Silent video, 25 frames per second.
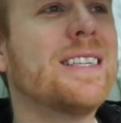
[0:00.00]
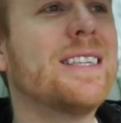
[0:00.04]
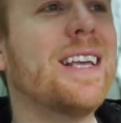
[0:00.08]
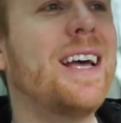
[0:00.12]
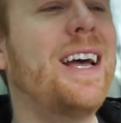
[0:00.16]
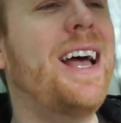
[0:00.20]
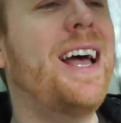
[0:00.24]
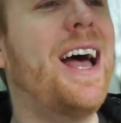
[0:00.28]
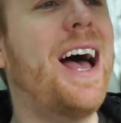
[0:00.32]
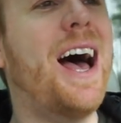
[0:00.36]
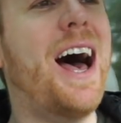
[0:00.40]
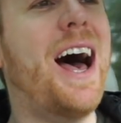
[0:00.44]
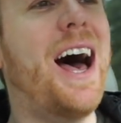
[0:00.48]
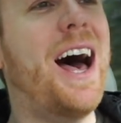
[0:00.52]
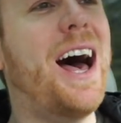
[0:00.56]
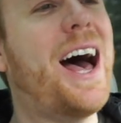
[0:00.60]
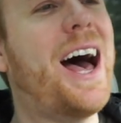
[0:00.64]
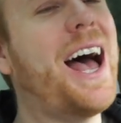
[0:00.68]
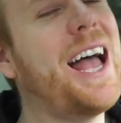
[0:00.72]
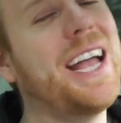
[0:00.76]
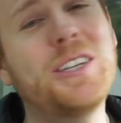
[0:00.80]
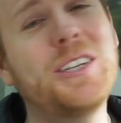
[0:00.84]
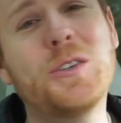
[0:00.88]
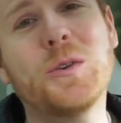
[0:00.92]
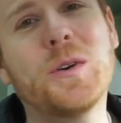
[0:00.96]
Uh,
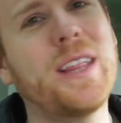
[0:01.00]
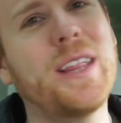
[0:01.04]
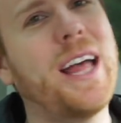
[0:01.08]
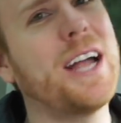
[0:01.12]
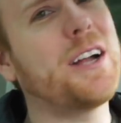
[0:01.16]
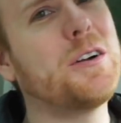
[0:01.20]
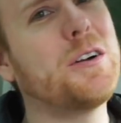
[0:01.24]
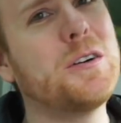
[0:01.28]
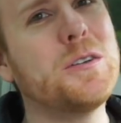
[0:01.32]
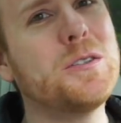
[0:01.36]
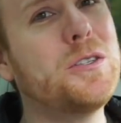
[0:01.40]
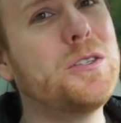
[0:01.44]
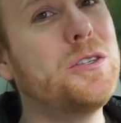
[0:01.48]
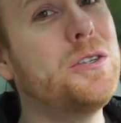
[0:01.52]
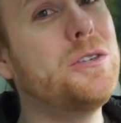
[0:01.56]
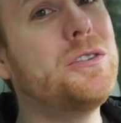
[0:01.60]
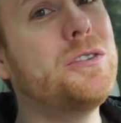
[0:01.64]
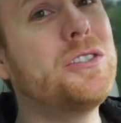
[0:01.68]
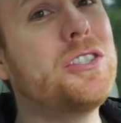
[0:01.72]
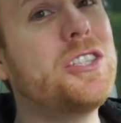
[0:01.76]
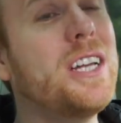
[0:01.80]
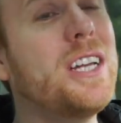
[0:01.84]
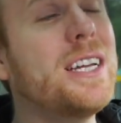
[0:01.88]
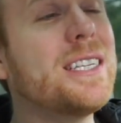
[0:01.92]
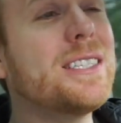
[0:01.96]
I adore that girl too.
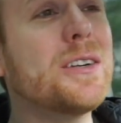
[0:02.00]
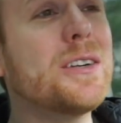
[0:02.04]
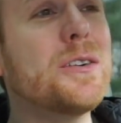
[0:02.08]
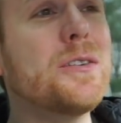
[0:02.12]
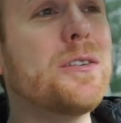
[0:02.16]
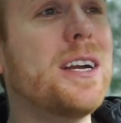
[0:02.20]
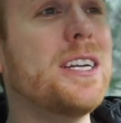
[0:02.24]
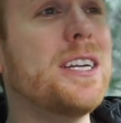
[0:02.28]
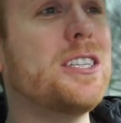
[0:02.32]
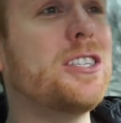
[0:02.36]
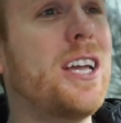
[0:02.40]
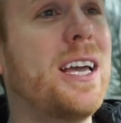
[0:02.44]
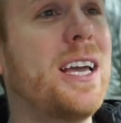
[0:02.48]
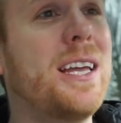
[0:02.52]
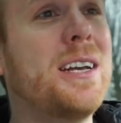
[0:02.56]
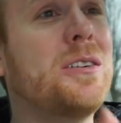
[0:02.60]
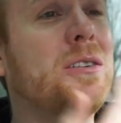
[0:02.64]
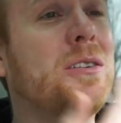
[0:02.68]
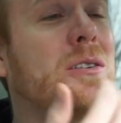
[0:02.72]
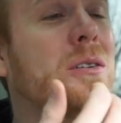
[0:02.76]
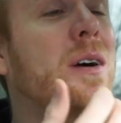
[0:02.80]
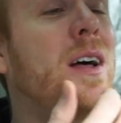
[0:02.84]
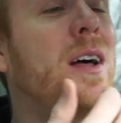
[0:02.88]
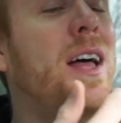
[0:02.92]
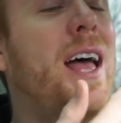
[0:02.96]
She has a great
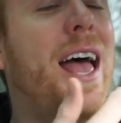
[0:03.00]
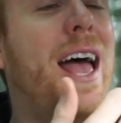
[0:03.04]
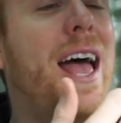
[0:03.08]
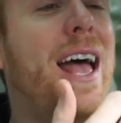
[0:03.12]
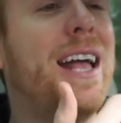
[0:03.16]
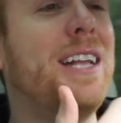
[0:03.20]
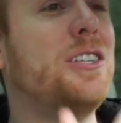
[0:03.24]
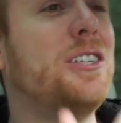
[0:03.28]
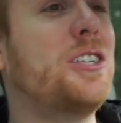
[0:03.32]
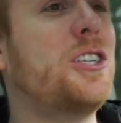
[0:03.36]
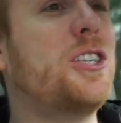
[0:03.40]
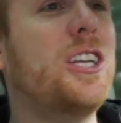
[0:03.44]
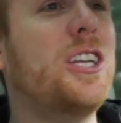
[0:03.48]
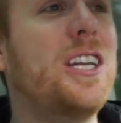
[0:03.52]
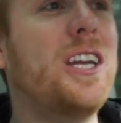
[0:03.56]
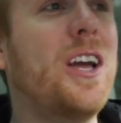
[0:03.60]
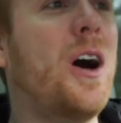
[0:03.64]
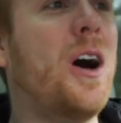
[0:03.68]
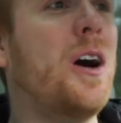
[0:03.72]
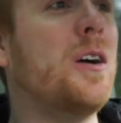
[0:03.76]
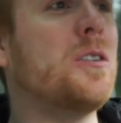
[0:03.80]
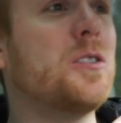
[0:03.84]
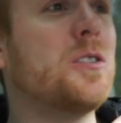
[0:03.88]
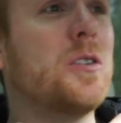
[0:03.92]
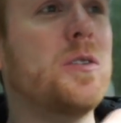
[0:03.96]
channel and she
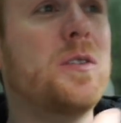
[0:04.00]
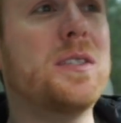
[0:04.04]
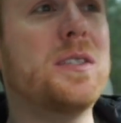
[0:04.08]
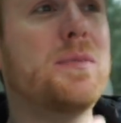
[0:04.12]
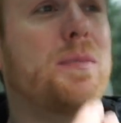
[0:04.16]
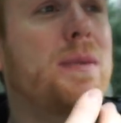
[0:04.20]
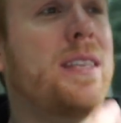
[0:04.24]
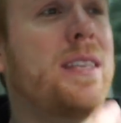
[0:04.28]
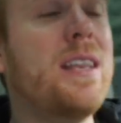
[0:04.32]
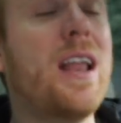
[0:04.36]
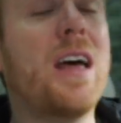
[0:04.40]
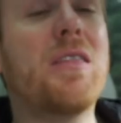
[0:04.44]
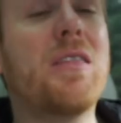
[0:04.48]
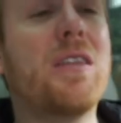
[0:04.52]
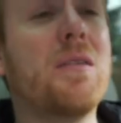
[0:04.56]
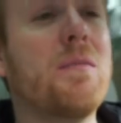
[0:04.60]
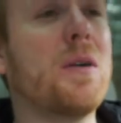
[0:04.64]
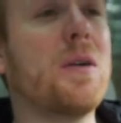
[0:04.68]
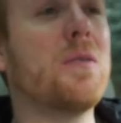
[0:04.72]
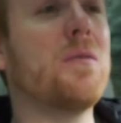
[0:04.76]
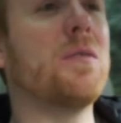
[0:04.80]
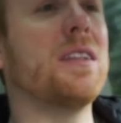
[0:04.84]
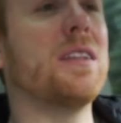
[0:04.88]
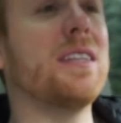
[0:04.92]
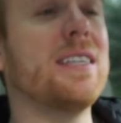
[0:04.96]
also has been nothing
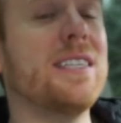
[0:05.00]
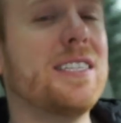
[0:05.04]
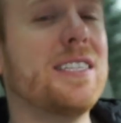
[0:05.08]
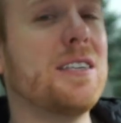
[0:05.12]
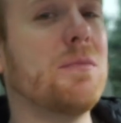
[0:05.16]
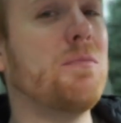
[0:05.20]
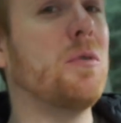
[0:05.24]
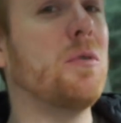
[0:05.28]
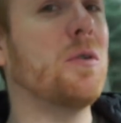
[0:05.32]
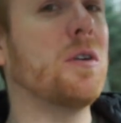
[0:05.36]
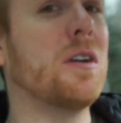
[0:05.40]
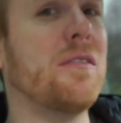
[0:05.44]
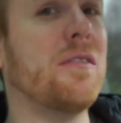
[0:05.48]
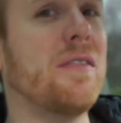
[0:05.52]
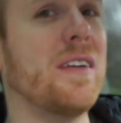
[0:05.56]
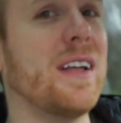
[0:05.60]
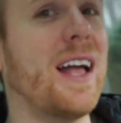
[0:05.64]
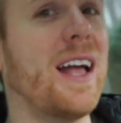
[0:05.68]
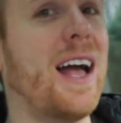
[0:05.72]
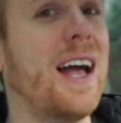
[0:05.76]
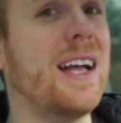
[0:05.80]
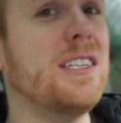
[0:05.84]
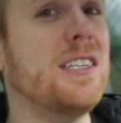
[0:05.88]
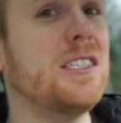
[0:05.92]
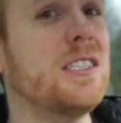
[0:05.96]
but really supportive and
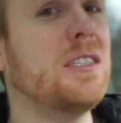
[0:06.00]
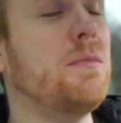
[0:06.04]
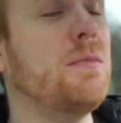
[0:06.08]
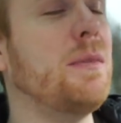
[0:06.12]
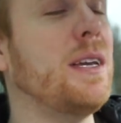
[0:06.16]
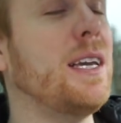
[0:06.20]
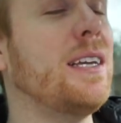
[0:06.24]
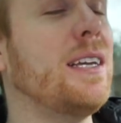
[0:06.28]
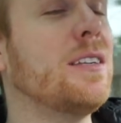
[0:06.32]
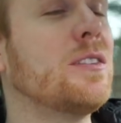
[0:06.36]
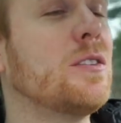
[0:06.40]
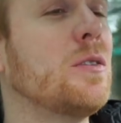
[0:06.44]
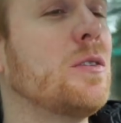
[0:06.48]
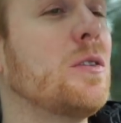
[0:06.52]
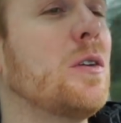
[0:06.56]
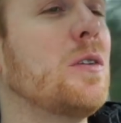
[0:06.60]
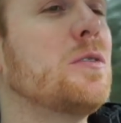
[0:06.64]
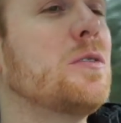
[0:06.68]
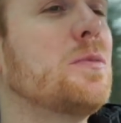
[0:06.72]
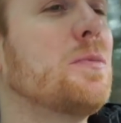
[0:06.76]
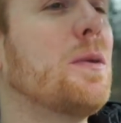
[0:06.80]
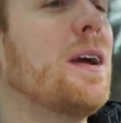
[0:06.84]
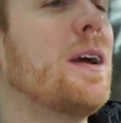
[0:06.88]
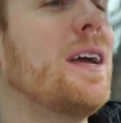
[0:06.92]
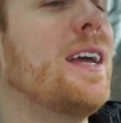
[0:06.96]
kind to me. So
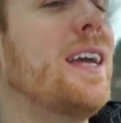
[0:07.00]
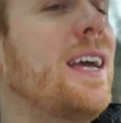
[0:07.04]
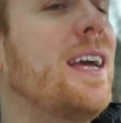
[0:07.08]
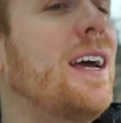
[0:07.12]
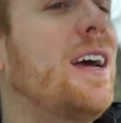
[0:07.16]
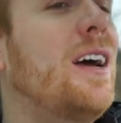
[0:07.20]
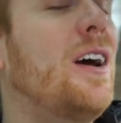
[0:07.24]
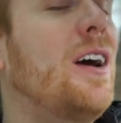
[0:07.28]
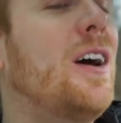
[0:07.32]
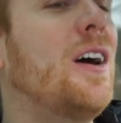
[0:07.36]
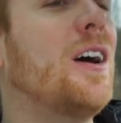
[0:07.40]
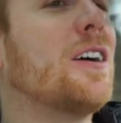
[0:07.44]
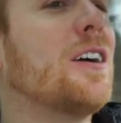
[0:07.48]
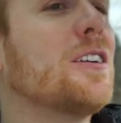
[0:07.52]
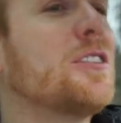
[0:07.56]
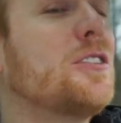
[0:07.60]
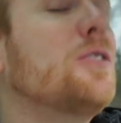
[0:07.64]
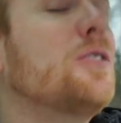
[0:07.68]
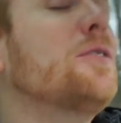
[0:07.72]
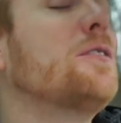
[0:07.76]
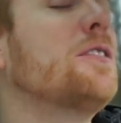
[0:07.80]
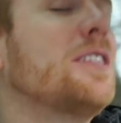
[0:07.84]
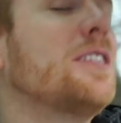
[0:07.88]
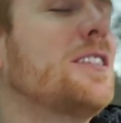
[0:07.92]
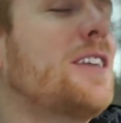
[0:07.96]
those probably are
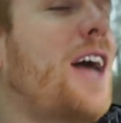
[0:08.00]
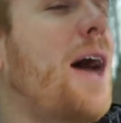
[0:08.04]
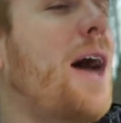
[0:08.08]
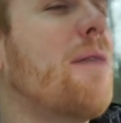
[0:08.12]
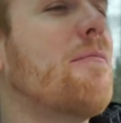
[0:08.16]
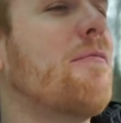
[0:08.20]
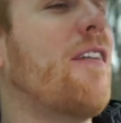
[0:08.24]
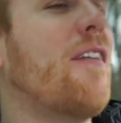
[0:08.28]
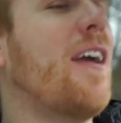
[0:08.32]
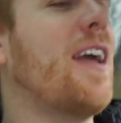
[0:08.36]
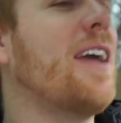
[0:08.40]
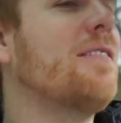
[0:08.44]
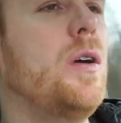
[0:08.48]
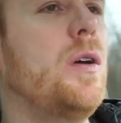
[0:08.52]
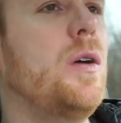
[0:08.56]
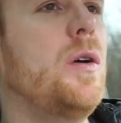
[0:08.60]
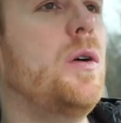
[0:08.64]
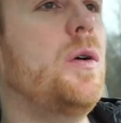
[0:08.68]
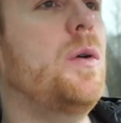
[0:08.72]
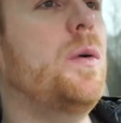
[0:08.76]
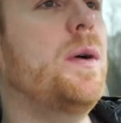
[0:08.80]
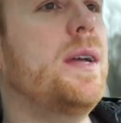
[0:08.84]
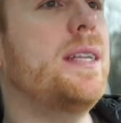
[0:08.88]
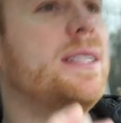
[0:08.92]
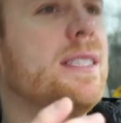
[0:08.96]
two of the top fave.
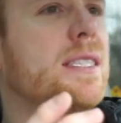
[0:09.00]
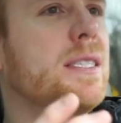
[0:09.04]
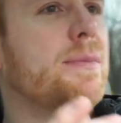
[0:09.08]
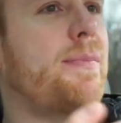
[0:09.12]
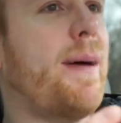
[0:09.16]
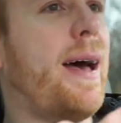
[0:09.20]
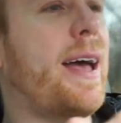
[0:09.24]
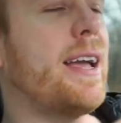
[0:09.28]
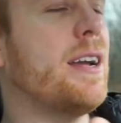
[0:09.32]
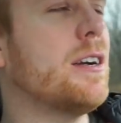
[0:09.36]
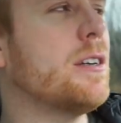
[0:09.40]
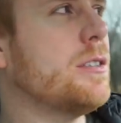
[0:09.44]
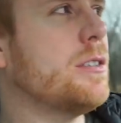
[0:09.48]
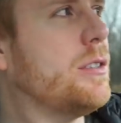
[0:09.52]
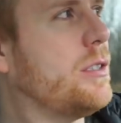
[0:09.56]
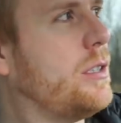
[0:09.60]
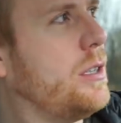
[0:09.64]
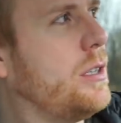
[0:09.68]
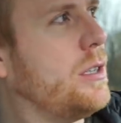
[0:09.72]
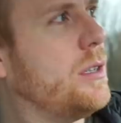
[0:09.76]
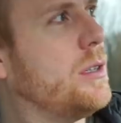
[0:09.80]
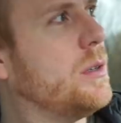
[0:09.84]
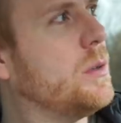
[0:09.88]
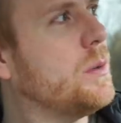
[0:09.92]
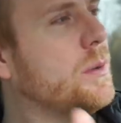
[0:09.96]
Who inspires
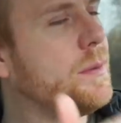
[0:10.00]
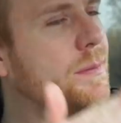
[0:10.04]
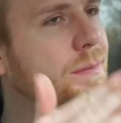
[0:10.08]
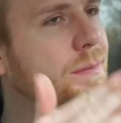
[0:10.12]
you?